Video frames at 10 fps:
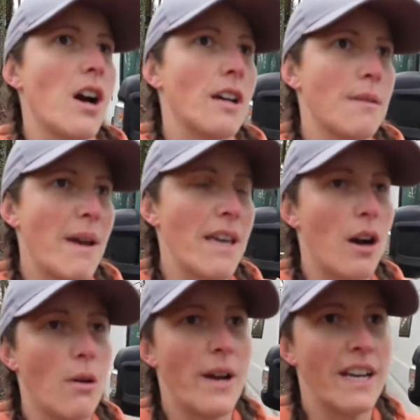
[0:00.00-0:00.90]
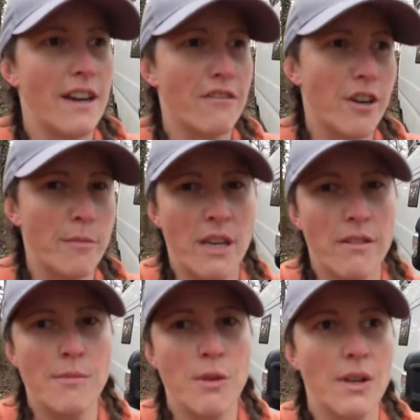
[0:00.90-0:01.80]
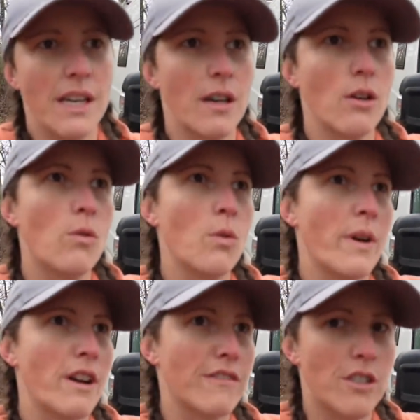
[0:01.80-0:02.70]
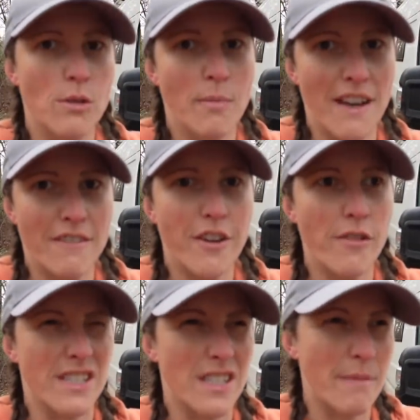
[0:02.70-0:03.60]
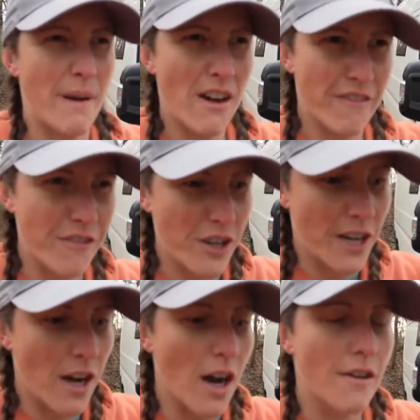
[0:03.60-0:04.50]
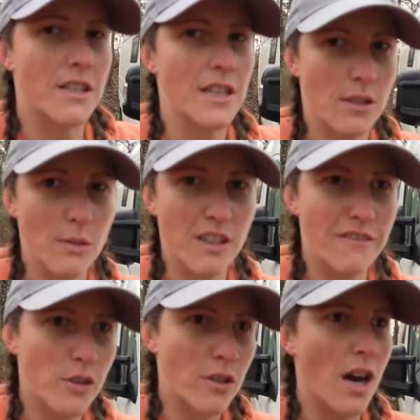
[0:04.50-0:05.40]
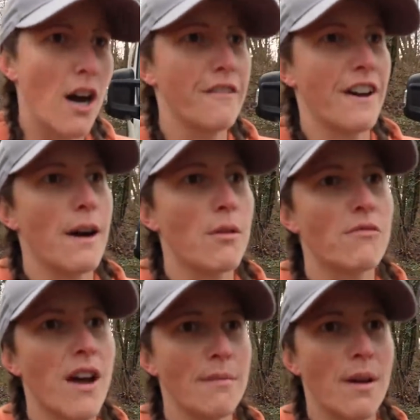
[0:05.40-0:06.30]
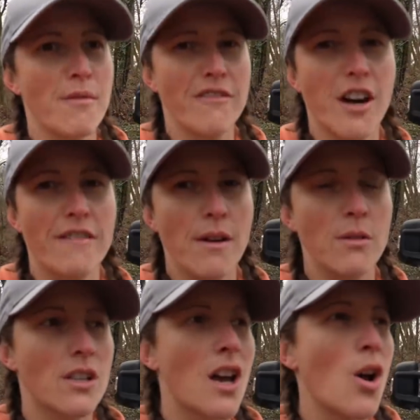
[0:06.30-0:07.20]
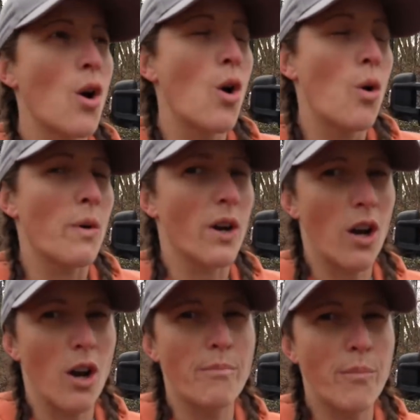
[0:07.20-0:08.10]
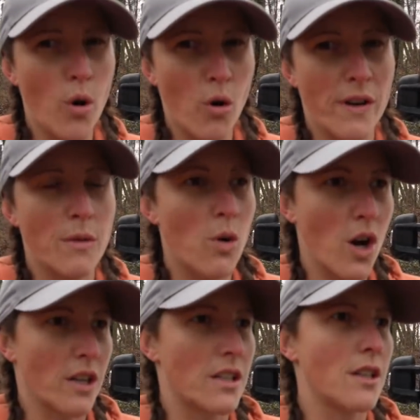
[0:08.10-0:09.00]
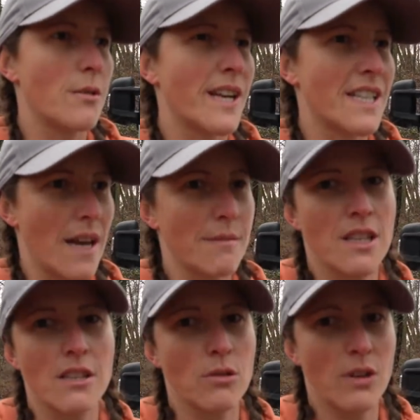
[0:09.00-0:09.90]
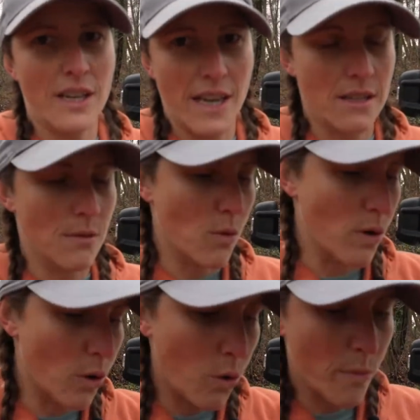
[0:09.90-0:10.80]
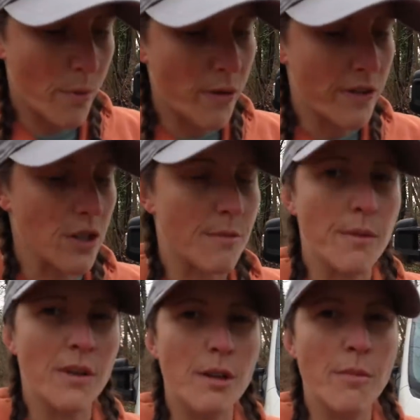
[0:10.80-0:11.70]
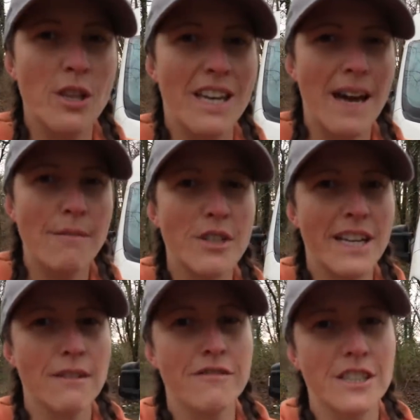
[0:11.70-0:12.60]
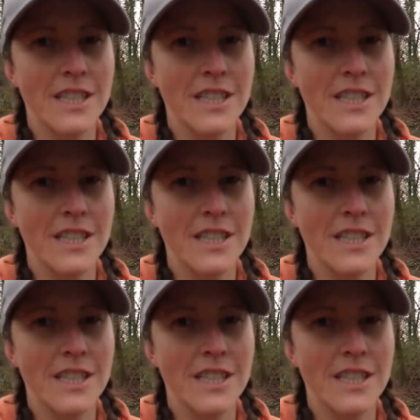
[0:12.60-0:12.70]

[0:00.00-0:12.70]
are going to make our way now from here in Munich all the way over to the Black Forest. It's about a 3.5, so let's call it a 4.5 hour run, maybe 5 hours. We've got a lot of boring work to do. We need to empty the toilet, get some water, all the boring jobs. So we're going to put the camera down for